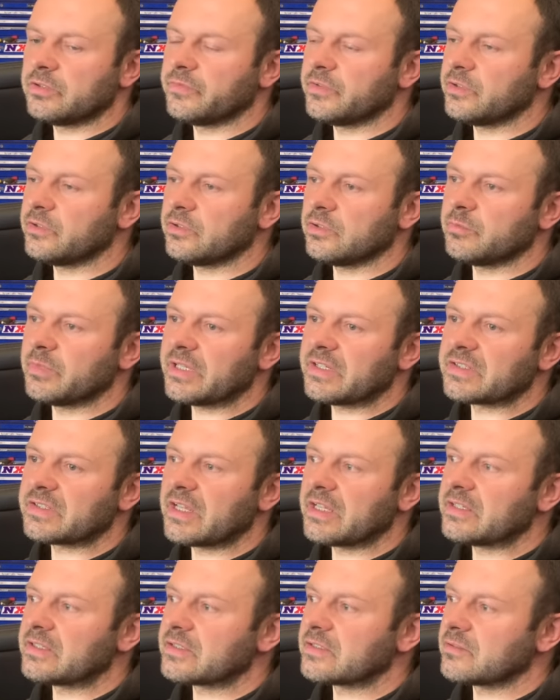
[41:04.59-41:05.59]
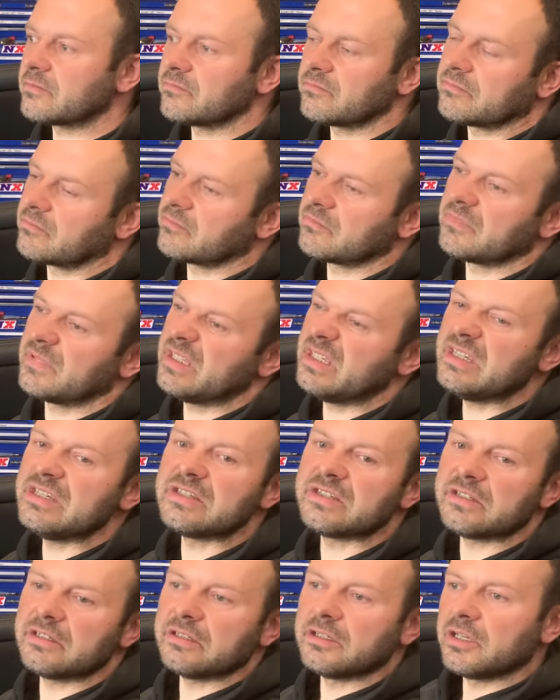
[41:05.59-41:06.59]
If it didn't make sense,
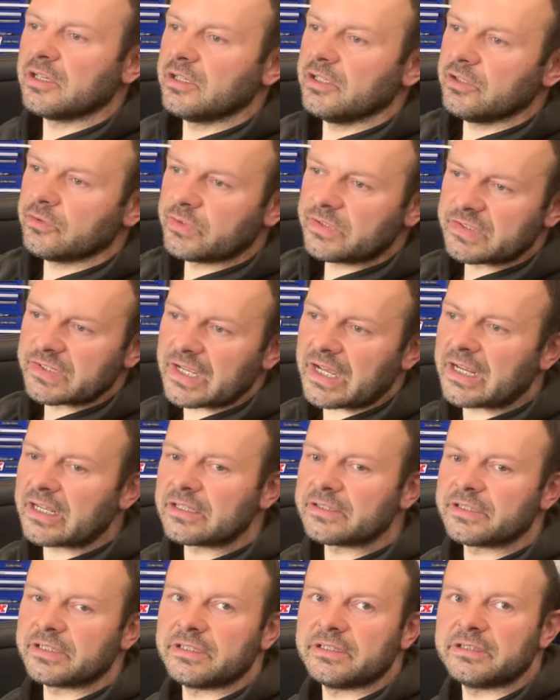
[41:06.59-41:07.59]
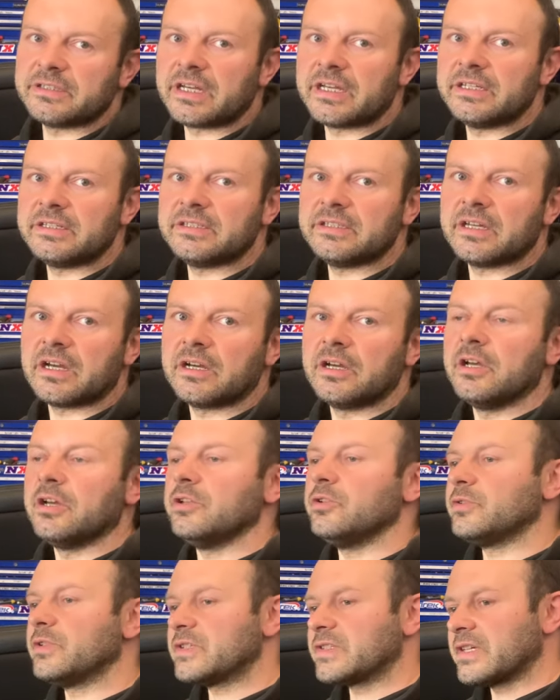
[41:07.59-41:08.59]
easy. You discard the, the idea.
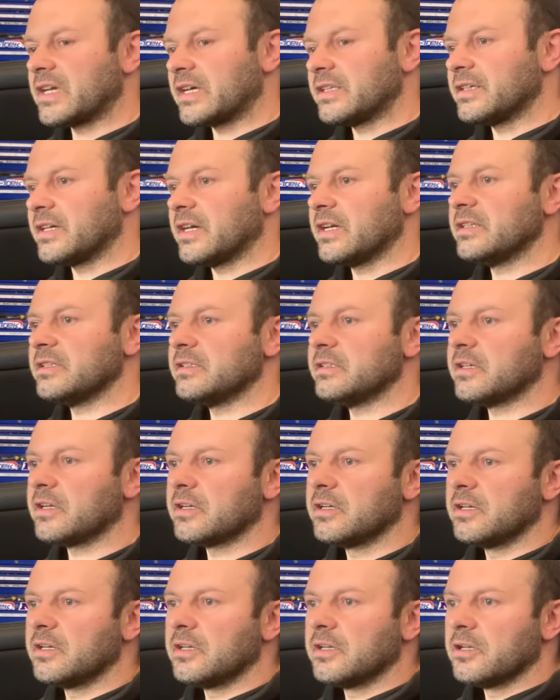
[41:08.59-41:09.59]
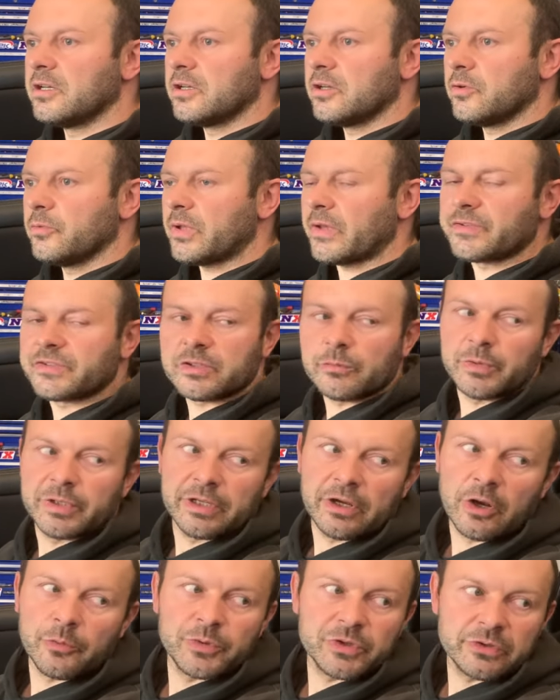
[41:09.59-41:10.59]
You discard the idea. We have so
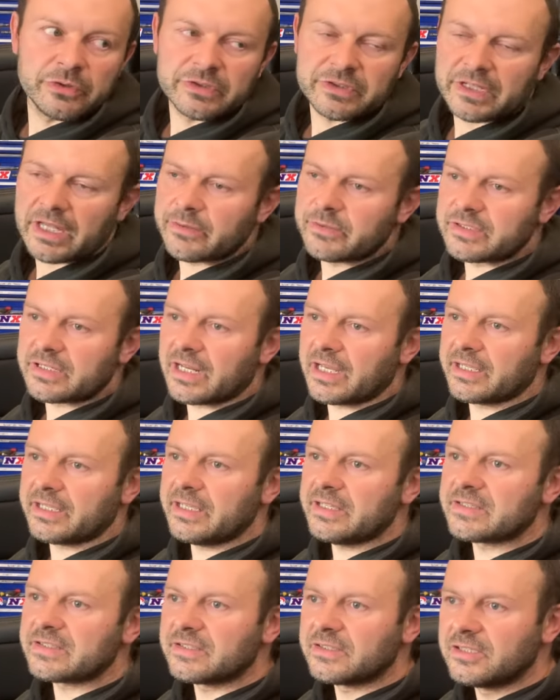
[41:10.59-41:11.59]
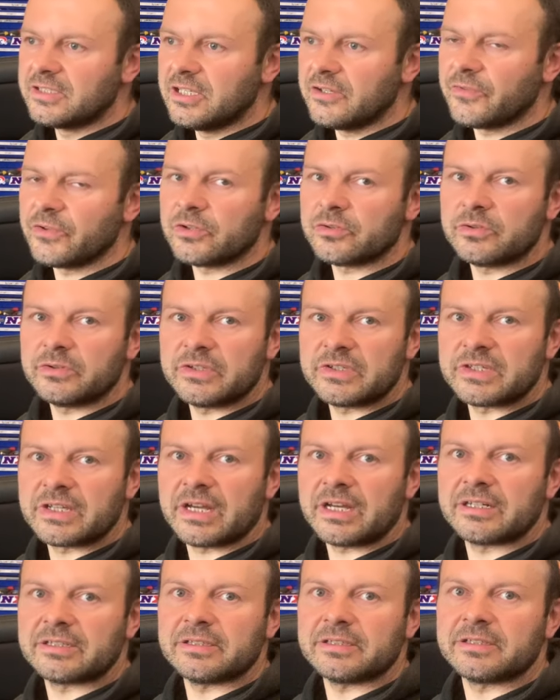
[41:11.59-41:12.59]
many options now. It's like, it's difficult to
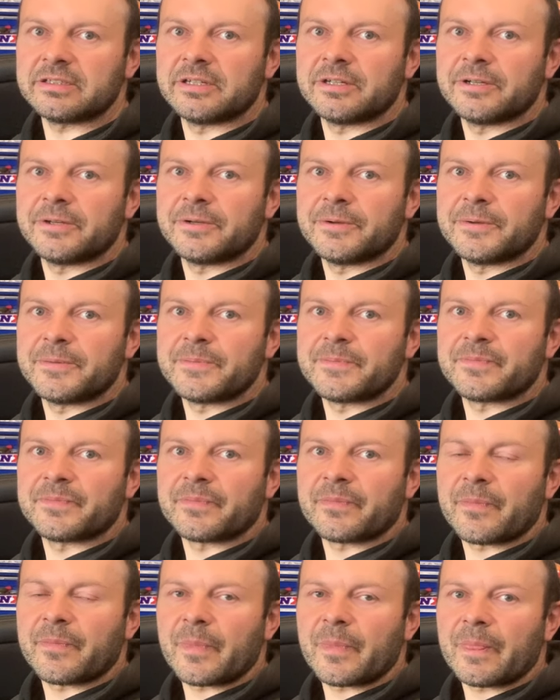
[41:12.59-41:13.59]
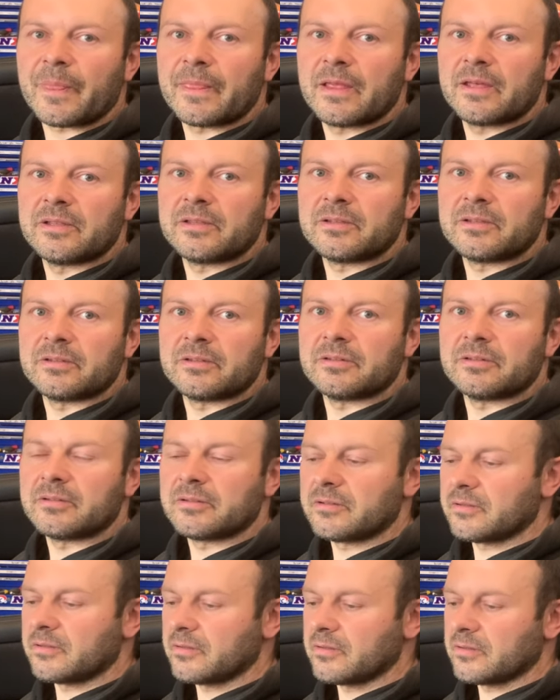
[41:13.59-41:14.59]
discard. Yeah. You could,
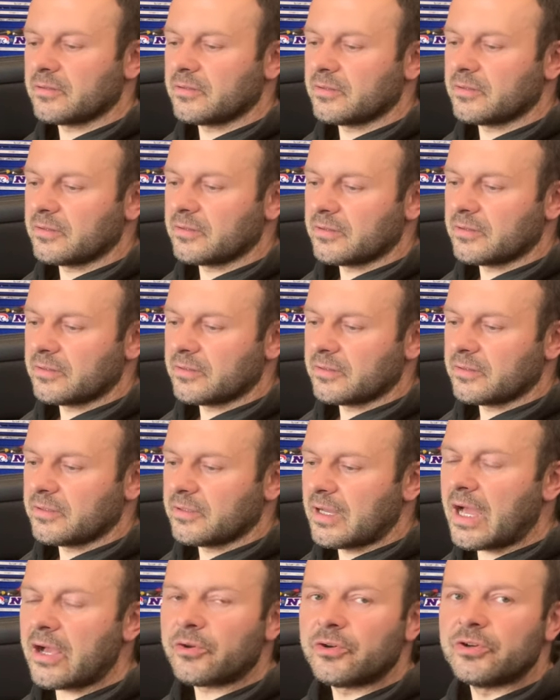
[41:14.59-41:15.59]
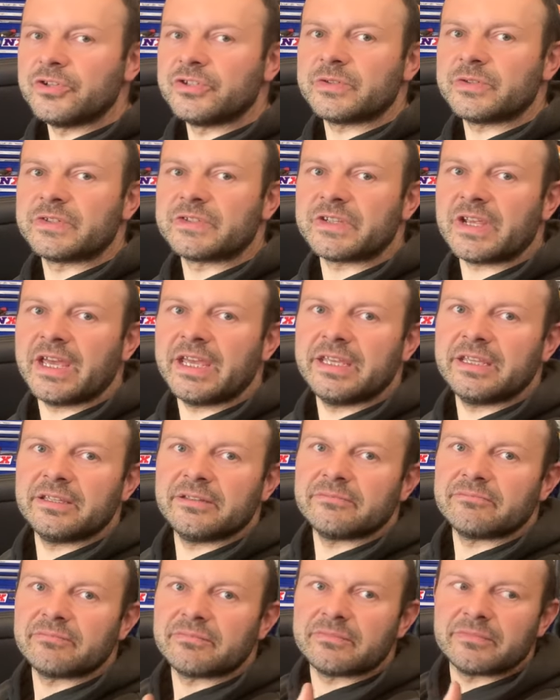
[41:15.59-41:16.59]
you know, it's... it's... How could you say
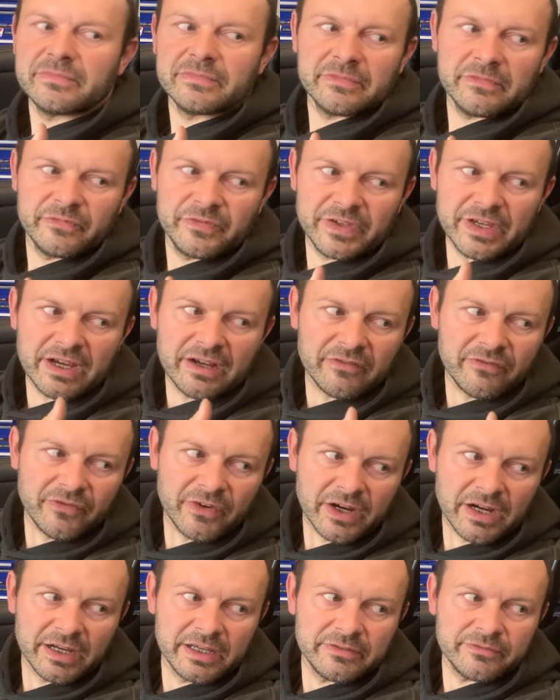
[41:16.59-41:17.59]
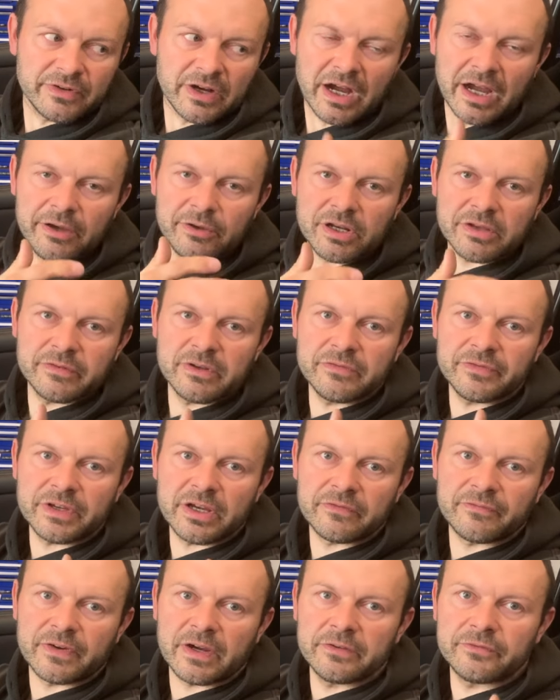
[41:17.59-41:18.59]
VR5, high revenue
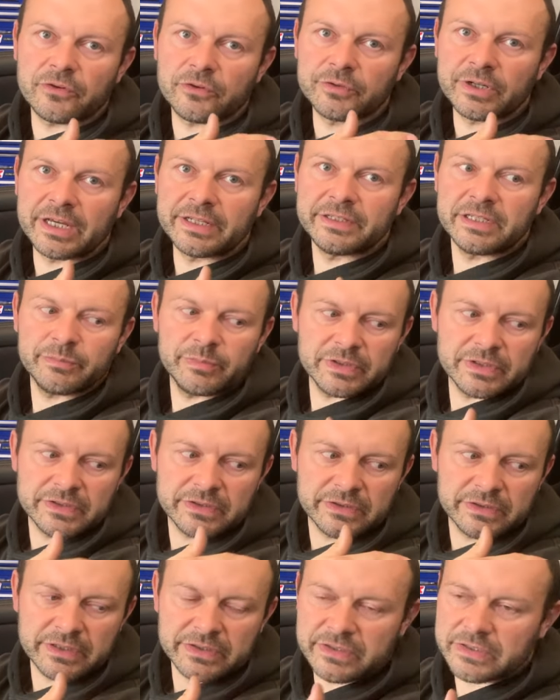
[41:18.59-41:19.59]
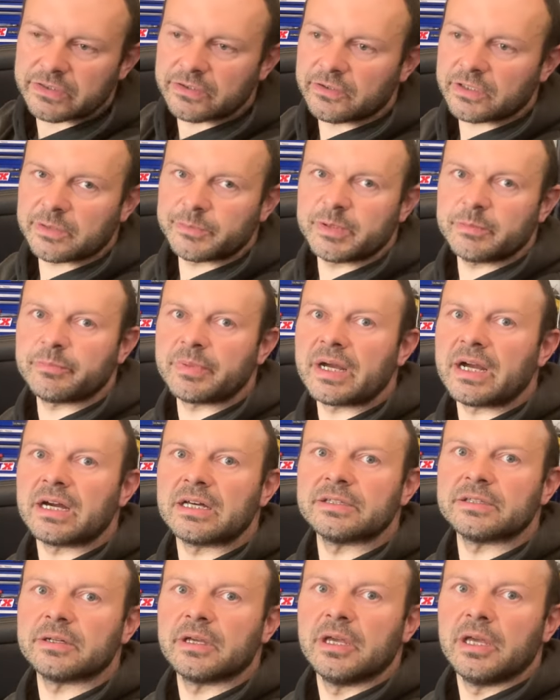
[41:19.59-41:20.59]
VR5 on ITB, is, this is going to be
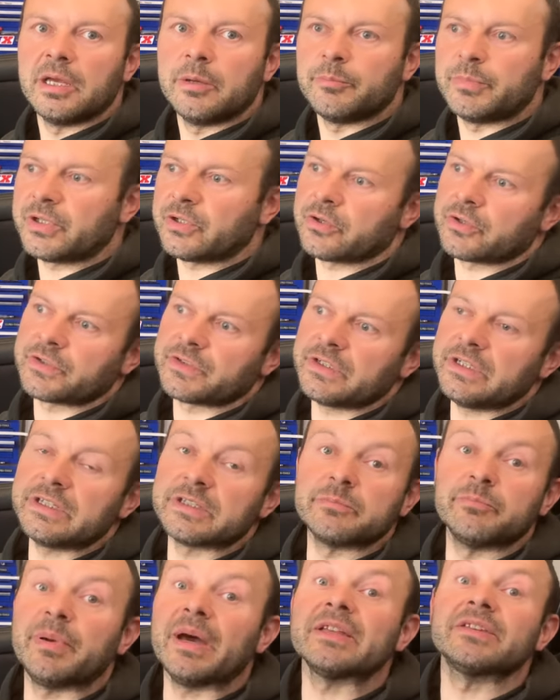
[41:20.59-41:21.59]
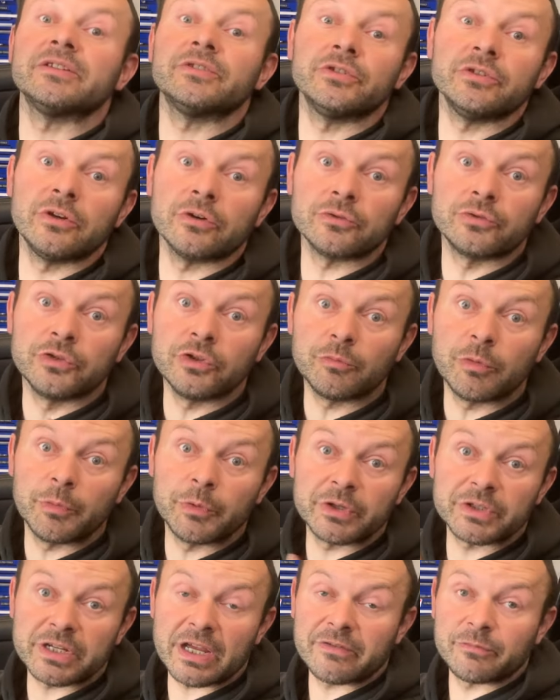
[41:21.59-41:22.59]
bad? Because it's better to go turbo
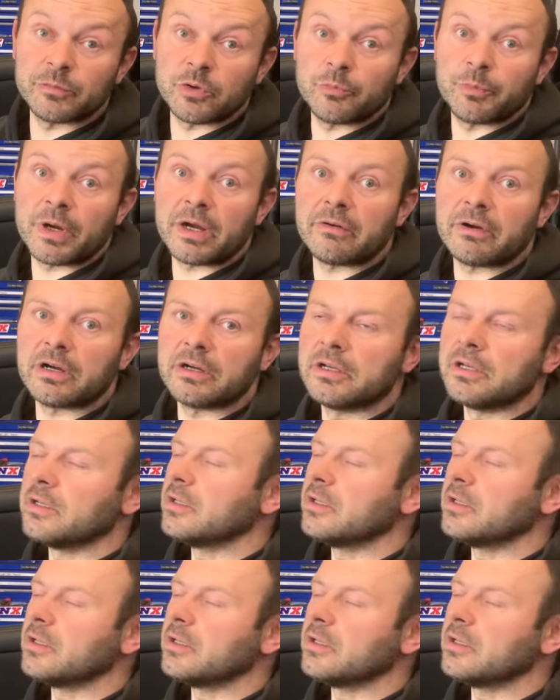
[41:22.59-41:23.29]
because you have more power.